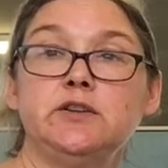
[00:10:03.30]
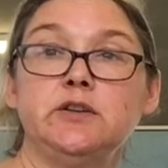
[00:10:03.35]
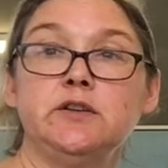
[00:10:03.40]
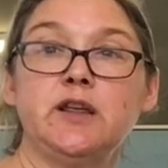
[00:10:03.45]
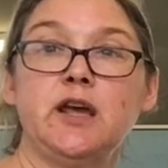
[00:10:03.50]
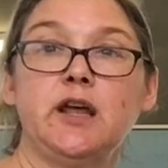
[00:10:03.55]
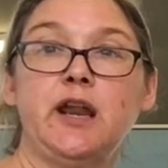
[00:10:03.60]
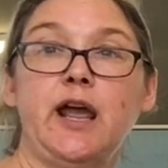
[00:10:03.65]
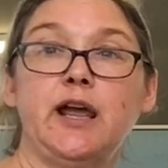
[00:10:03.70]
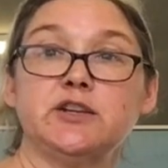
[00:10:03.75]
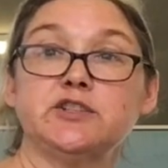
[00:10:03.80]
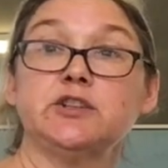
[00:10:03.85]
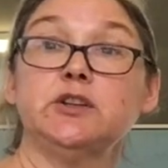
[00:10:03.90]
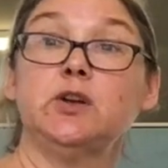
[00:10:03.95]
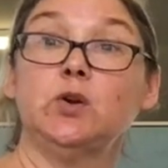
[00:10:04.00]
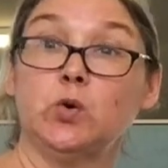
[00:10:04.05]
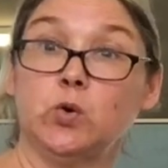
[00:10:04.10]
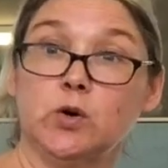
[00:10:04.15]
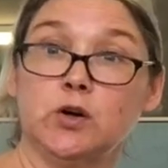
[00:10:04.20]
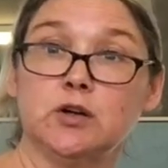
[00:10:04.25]
do that actually
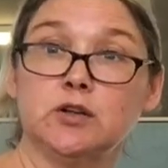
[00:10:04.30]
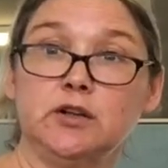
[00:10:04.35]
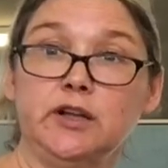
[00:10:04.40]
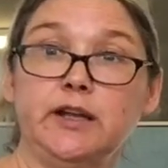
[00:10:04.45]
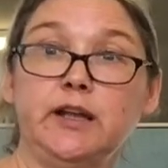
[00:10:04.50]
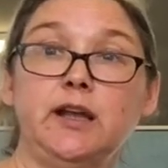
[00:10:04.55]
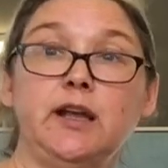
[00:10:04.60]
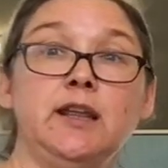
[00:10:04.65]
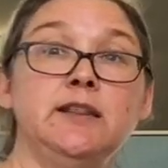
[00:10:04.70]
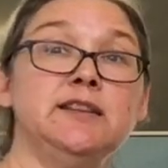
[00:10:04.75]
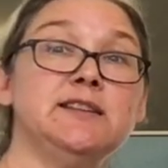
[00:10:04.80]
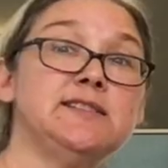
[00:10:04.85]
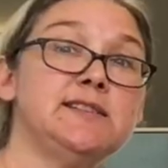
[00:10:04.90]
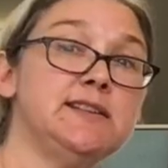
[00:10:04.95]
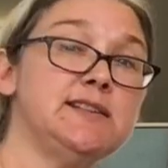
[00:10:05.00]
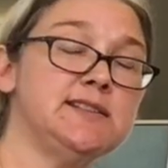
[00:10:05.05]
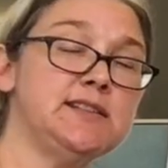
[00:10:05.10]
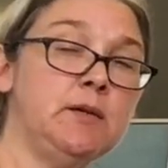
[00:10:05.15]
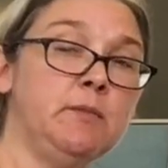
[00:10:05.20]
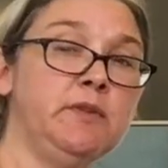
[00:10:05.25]
quarterly. And this
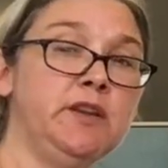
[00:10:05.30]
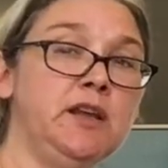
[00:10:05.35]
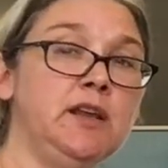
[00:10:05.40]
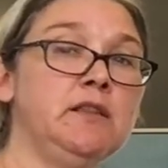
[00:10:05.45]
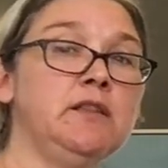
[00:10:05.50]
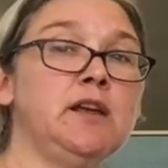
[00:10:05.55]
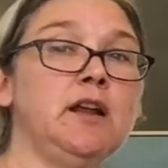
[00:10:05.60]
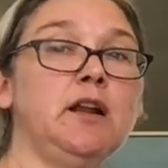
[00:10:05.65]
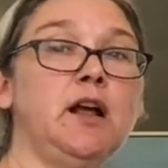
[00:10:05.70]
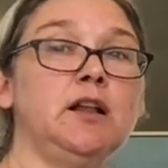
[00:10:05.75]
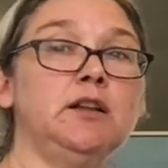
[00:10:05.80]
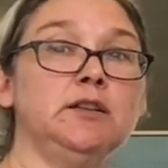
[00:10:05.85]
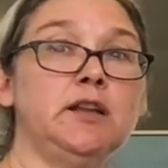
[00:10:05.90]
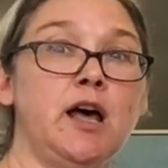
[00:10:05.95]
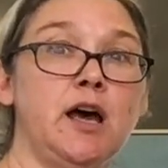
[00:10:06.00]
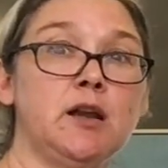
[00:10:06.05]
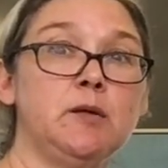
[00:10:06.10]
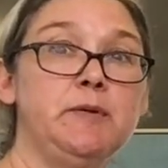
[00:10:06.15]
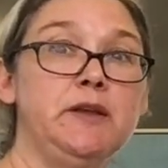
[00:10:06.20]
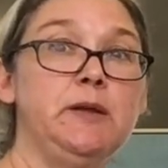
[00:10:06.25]
is something that a
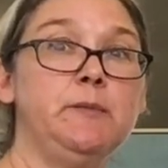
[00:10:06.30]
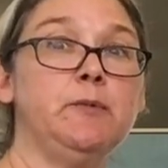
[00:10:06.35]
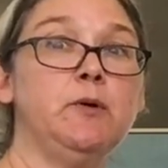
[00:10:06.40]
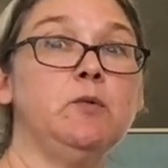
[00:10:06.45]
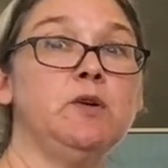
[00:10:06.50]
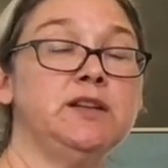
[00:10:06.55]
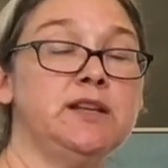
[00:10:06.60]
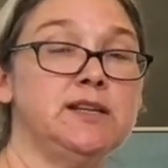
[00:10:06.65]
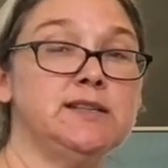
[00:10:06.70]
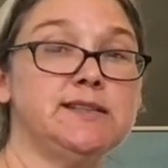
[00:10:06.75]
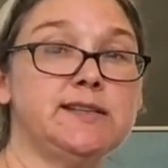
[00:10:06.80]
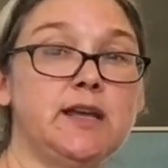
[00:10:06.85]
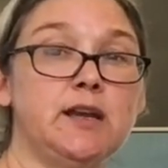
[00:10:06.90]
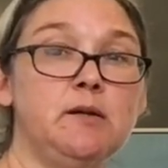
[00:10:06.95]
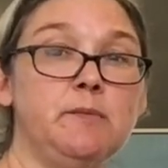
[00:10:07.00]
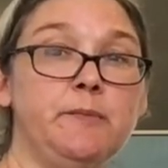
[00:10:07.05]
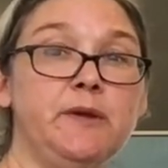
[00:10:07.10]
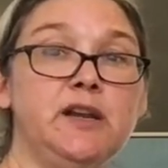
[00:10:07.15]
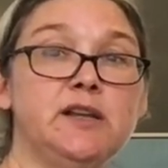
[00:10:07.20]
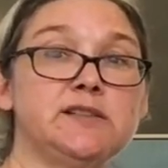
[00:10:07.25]
lot of people, when they set
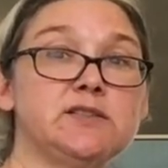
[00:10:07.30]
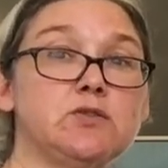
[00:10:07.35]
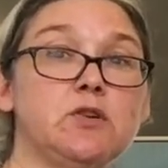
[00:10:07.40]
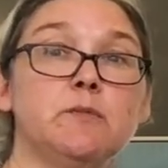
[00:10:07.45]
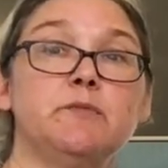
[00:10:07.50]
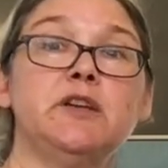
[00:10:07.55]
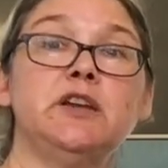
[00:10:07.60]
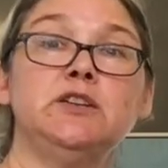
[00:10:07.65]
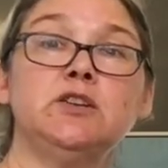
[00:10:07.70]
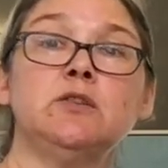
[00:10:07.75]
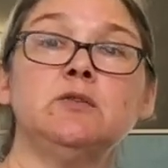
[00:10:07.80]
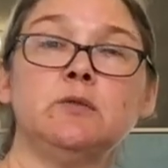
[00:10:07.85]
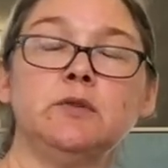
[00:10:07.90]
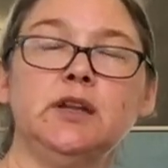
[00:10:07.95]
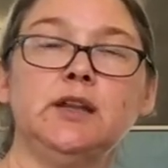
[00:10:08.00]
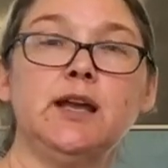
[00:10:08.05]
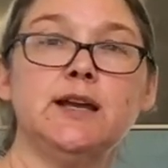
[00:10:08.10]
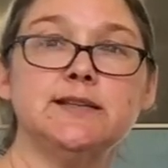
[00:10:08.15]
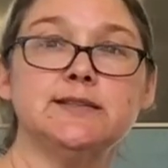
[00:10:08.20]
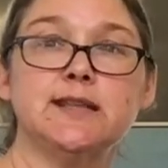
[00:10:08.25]
up an S-Corp, they don't
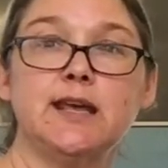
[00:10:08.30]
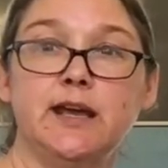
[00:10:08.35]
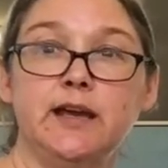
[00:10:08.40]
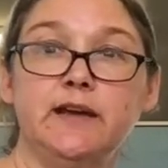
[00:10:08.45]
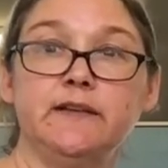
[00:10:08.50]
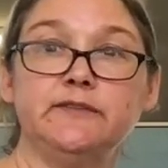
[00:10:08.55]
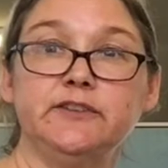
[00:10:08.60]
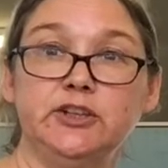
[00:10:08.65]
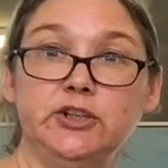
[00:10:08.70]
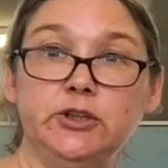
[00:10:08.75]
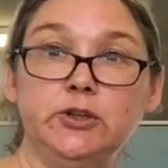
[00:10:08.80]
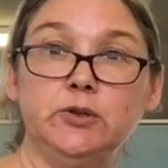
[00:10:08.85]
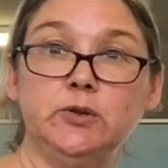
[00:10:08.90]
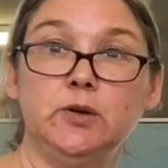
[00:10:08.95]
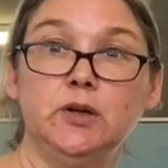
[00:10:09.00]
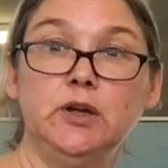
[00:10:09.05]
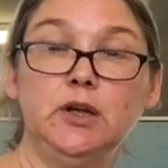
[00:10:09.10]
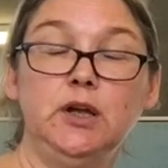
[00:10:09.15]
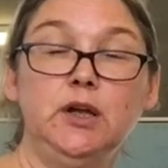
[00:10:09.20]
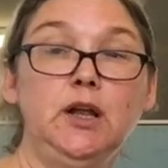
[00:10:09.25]
realize they have to do.
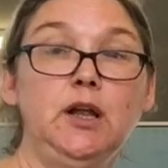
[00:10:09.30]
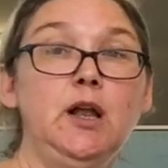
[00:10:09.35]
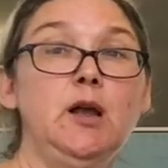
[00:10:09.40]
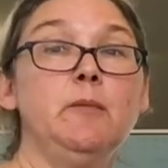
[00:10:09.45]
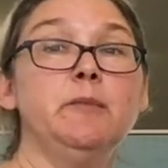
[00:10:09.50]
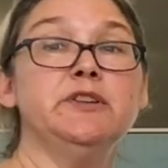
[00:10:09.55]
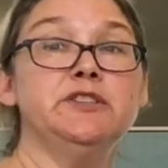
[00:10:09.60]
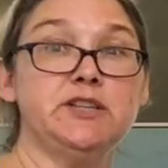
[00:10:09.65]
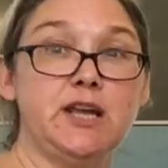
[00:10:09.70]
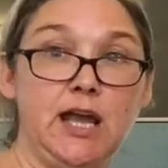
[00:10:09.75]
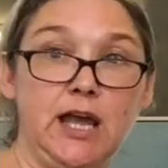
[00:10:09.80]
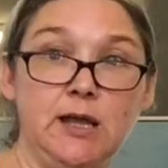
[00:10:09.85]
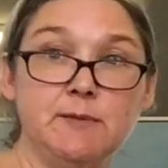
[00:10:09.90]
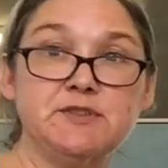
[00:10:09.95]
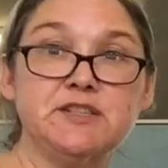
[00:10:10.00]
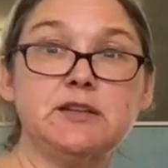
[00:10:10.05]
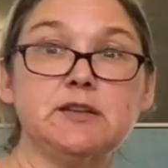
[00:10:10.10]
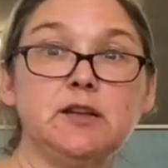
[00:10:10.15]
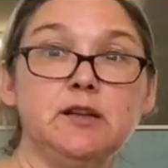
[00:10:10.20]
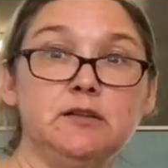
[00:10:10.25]
But you
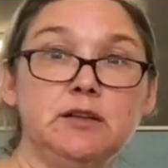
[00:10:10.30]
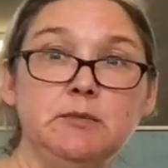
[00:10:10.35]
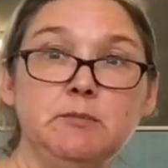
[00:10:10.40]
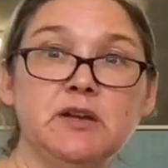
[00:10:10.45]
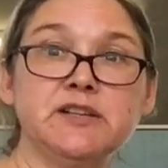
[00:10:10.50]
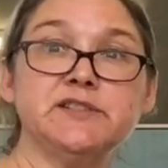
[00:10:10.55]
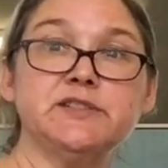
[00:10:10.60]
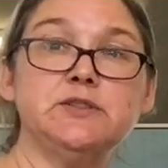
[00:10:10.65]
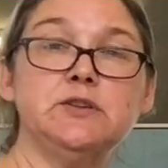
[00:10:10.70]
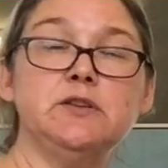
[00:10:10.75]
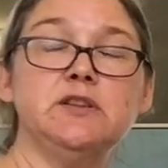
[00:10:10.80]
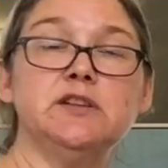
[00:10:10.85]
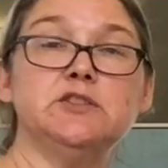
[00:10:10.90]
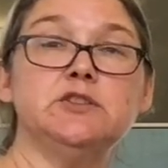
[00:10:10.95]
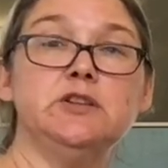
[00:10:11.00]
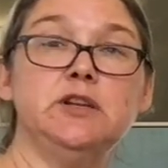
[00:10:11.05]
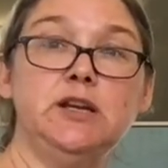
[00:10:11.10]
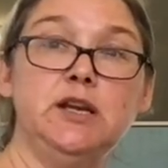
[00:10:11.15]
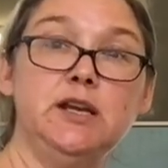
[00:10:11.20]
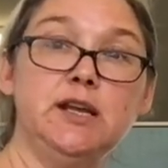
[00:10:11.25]
absolutely must do this.
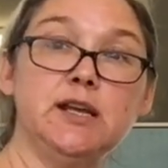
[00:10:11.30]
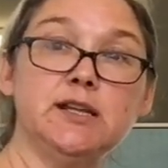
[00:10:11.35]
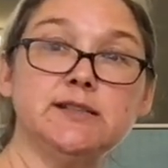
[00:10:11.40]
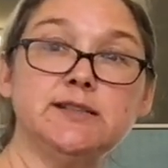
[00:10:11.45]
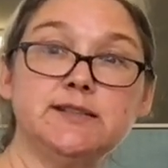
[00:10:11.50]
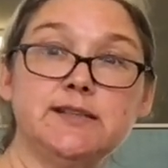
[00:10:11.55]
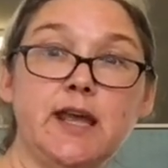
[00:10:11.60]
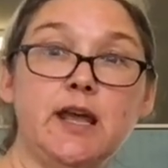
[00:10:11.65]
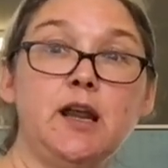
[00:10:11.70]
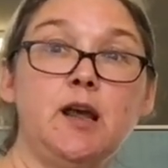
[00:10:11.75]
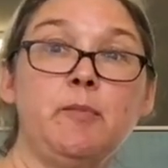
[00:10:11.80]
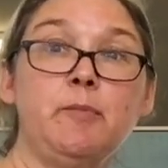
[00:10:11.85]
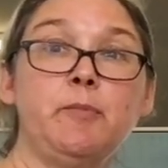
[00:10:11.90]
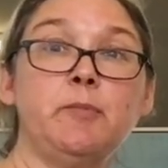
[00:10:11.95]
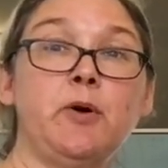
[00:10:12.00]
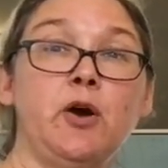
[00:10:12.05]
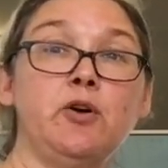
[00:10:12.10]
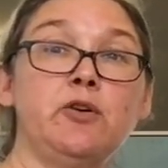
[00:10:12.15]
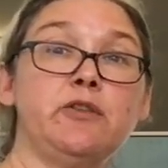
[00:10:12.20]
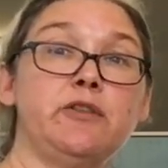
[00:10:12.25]
You need to get set up
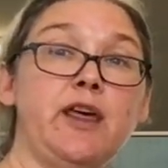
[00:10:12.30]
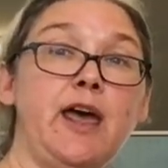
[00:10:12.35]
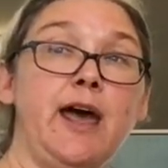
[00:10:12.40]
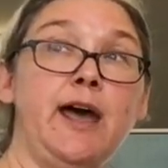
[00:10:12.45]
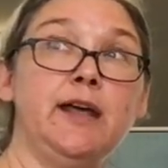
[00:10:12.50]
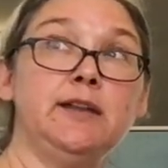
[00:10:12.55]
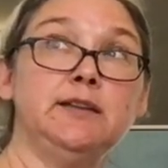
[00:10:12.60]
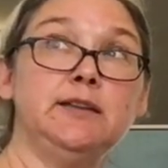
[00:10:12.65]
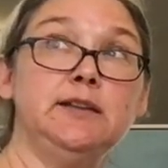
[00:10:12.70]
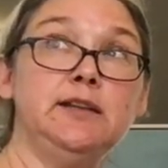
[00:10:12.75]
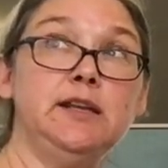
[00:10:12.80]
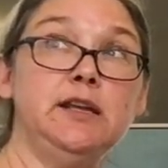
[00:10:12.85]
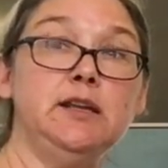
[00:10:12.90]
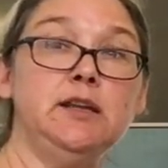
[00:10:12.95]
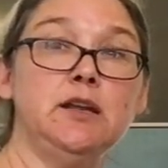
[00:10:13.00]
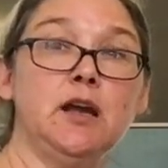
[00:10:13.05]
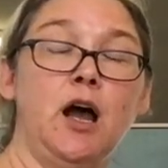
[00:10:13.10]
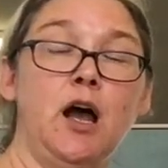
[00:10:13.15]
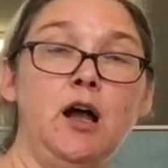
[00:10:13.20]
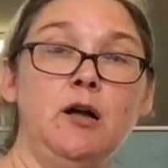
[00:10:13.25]
both at the
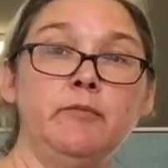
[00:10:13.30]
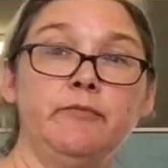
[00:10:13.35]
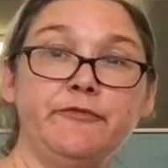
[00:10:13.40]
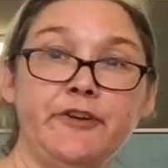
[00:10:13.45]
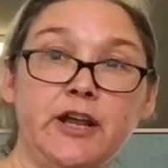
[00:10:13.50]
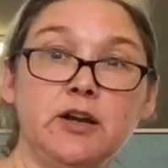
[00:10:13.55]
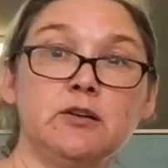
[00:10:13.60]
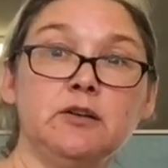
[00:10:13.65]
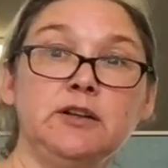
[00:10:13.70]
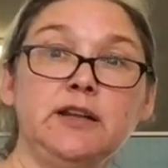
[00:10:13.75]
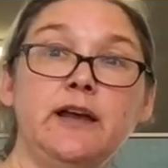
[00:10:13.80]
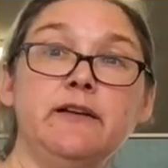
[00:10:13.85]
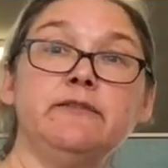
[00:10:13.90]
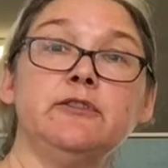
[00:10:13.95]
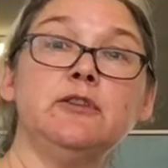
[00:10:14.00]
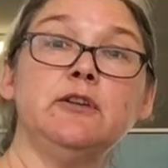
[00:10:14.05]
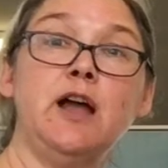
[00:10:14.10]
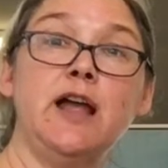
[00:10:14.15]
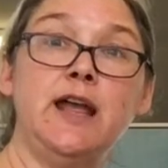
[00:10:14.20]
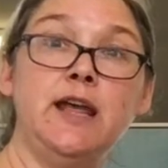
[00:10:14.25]
federal
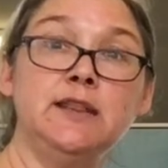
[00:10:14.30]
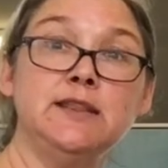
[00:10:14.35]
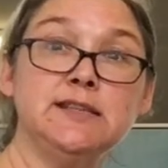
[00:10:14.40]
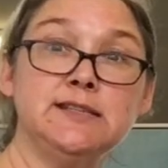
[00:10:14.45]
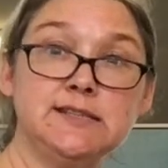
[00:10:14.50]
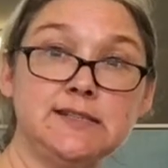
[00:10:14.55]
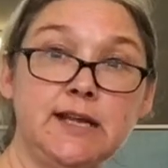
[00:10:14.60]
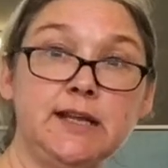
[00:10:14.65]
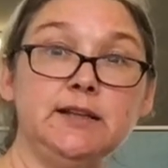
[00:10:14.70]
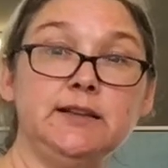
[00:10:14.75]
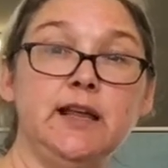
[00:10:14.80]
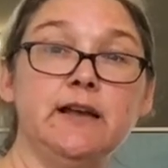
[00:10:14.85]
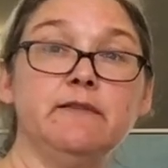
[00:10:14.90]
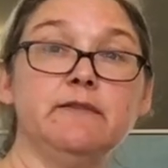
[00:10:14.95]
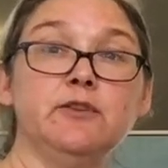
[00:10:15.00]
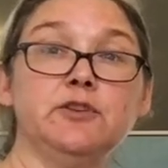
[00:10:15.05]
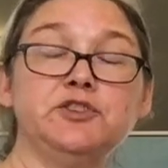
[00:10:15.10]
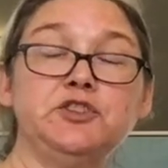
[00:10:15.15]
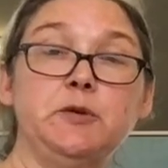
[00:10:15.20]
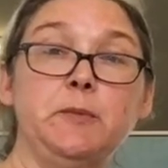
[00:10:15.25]
level and the state
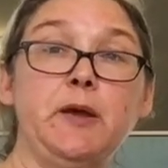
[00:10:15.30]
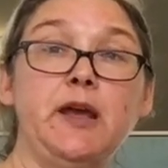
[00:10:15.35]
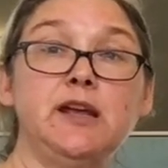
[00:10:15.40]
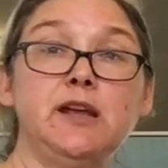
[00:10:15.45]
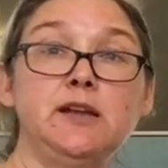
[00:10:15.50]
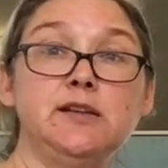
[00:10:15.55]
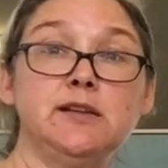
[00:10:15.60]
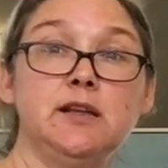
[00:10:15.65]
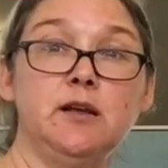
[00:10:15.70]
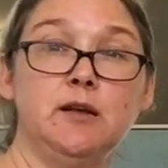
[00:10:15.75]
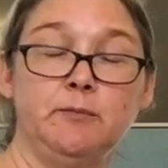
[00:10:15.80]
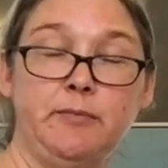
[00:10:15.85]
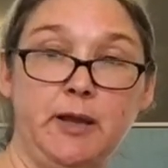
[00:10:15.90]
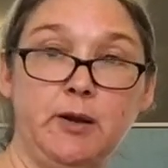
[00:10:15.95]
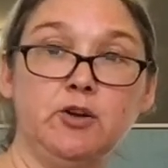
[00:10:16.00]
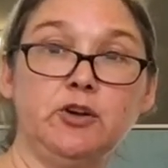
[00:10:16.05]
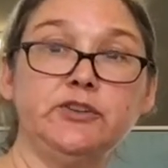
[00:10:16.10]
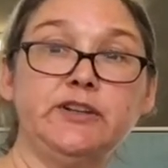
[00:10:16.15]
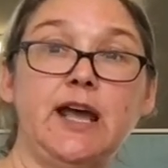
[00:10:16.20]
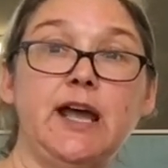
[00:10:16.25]
level to pay
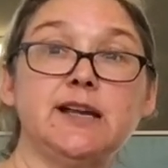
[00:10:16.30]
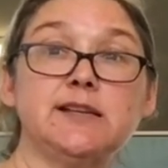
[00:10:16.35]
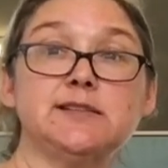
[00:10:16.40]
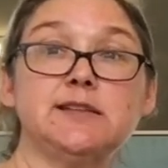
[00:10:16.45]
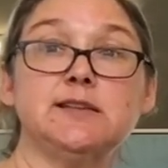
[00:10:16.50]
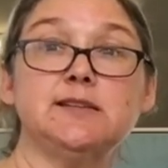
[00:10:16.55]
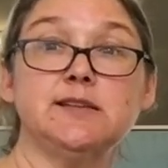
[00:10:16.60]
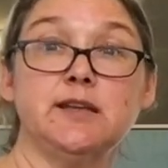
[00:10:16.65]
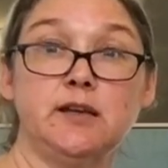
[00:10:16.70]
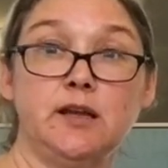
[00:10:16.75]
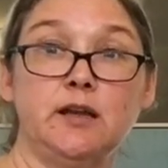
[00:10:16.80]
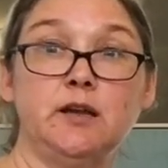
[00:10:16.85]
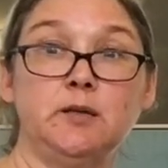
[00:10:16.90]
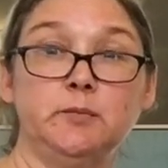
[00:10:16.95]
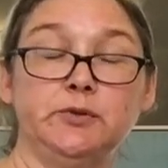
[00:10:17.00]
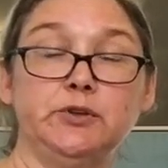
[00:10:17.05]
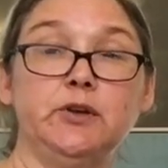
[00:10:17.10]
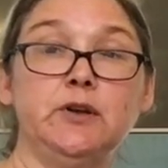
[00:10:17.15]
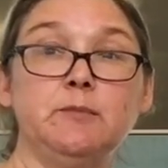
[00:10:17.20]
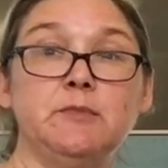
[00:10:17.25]
payroll taxes and
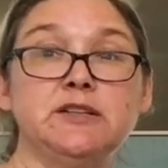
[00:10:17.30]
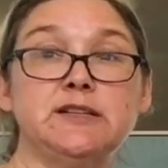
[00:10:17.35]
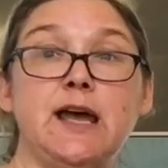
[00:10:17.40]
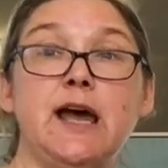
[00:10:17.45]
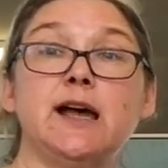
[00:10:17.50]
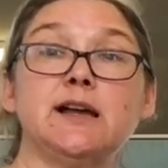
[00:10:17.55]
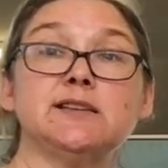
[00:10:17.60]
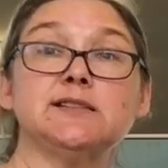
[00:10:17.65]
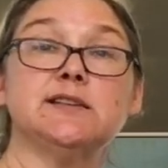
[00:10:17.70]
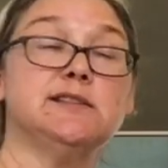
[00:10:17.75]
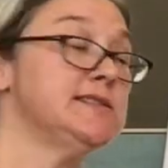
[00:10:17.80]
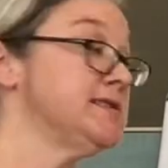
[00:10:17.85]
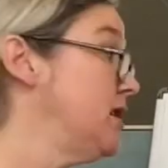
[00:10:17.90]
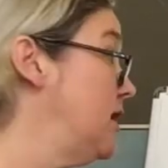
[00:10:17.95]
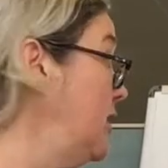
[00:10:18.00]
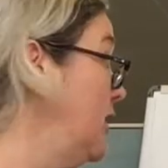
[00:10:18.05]
unemployment taxes